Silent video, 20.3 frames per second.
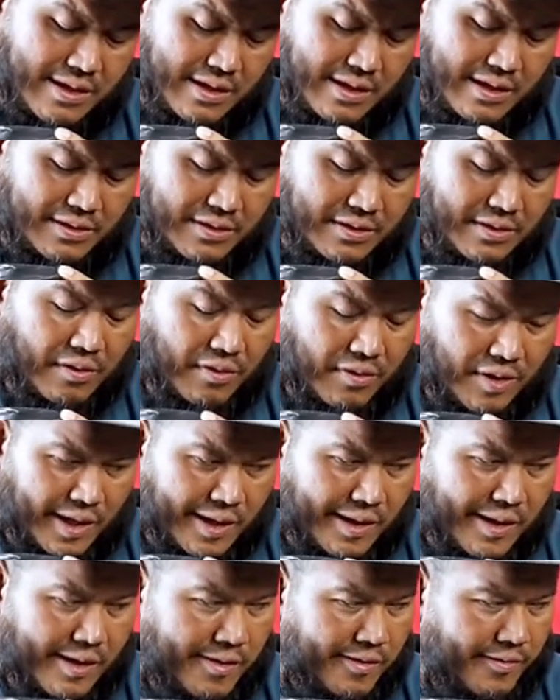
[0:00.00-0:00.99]

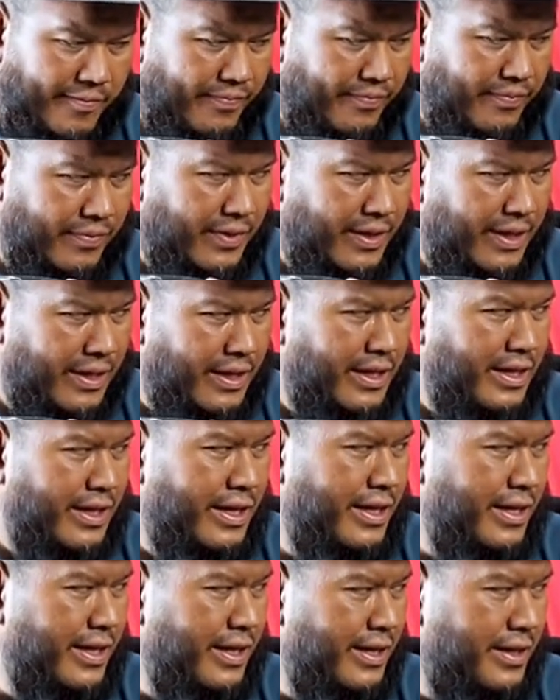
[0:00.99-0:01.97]
thick.
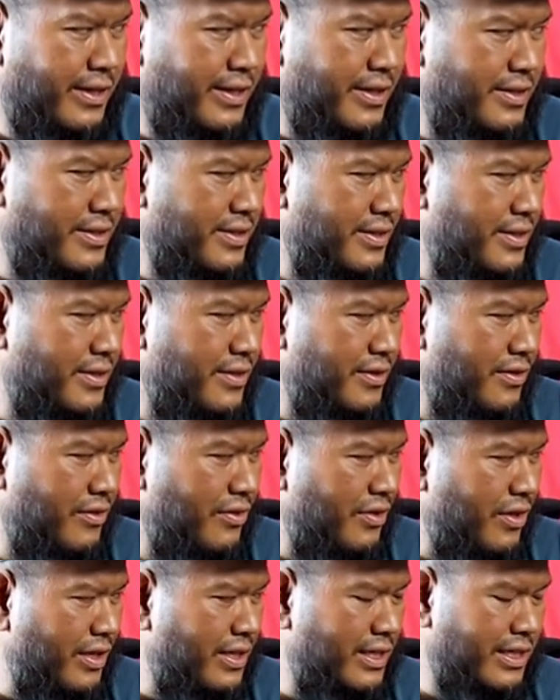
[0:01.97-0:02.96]
It is
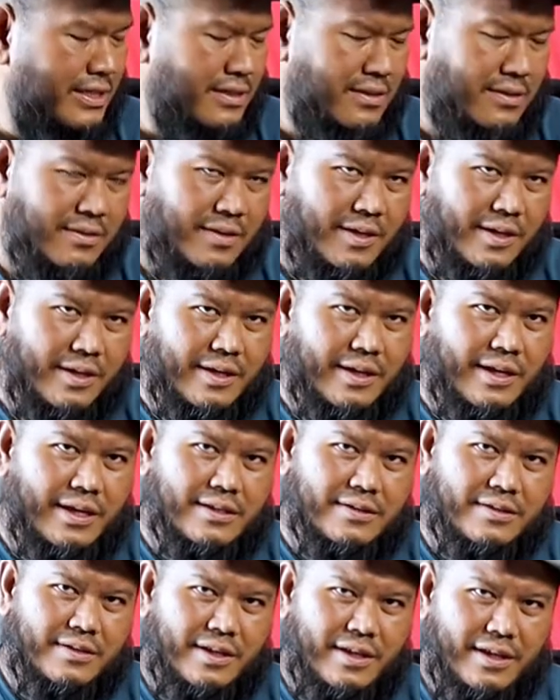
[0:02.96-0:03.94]
not as thick
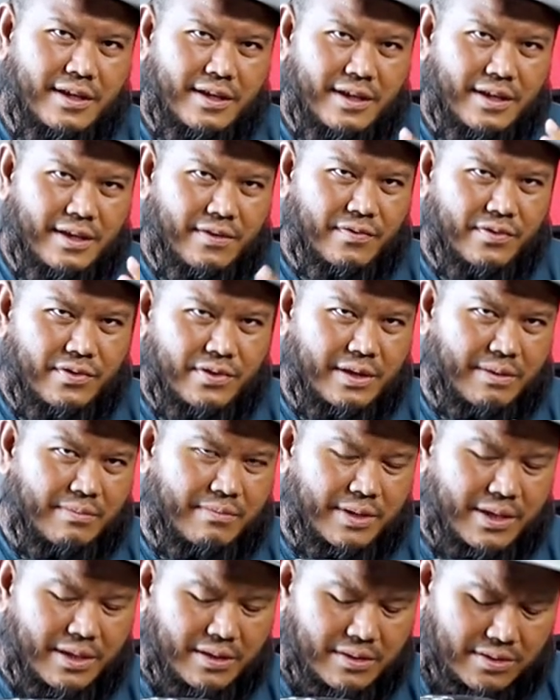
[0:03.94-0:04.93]
as the Evo
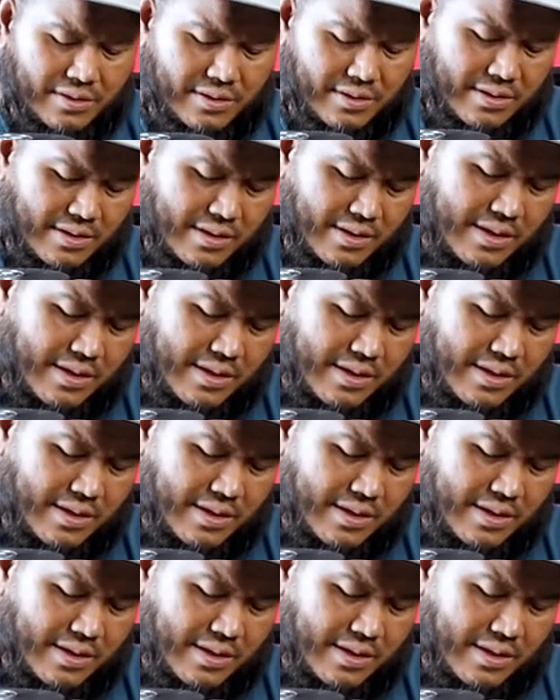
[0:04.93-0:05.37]
dumbbells.